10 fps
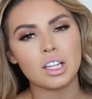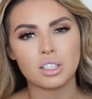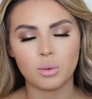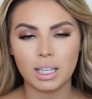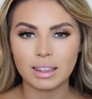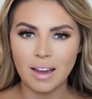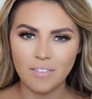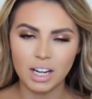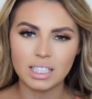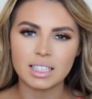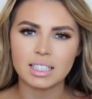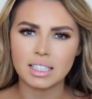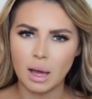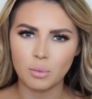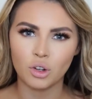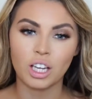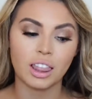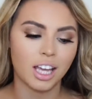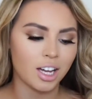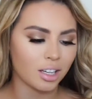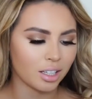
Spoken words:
so we get that very summery look.